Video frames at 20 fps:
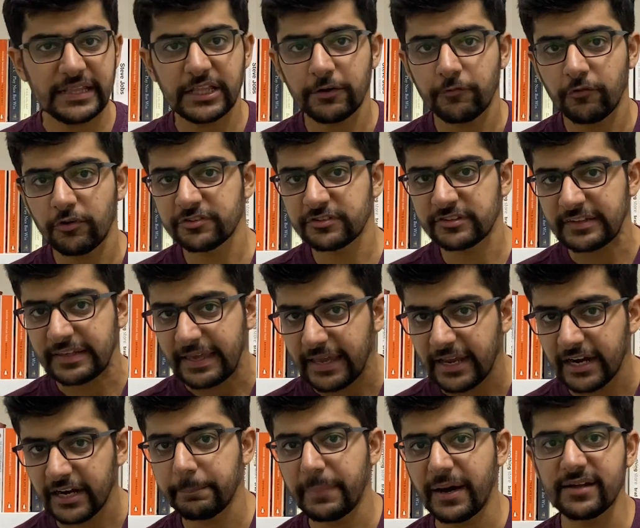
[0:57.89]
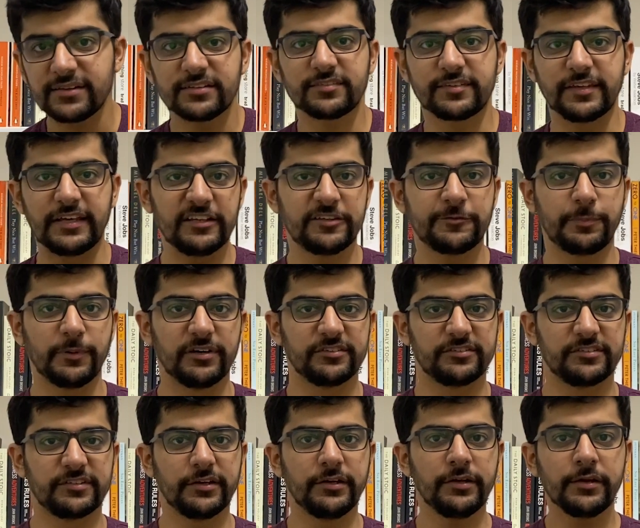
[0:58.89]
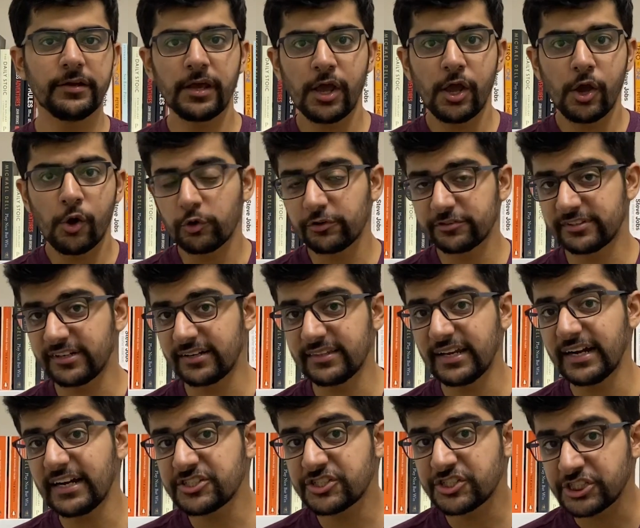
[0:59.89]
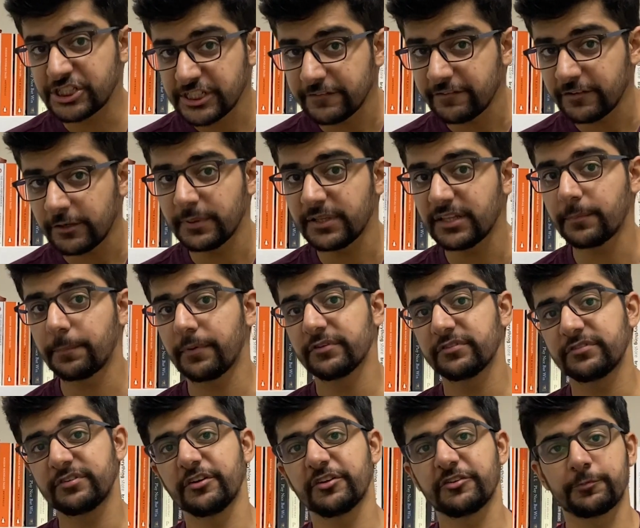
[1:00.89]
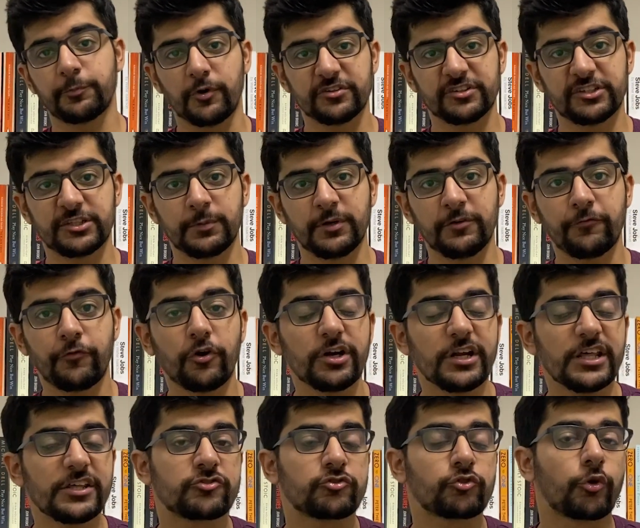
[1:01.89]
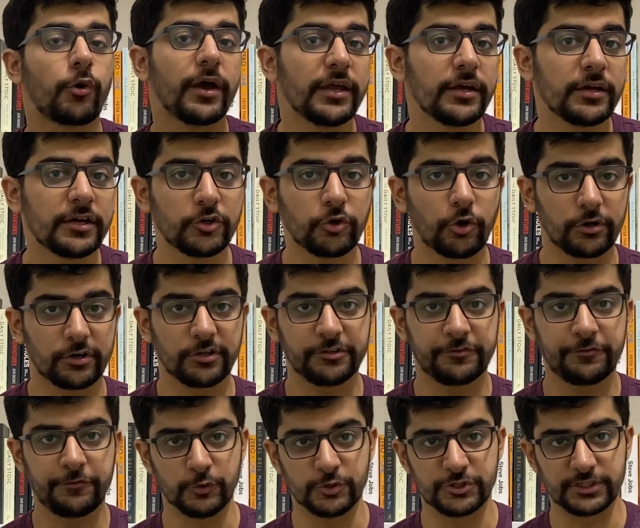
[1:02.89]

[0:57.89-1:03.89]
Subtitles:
Geeta was scared by the salesperson who said that she will be the person responsible for destroying her daughter's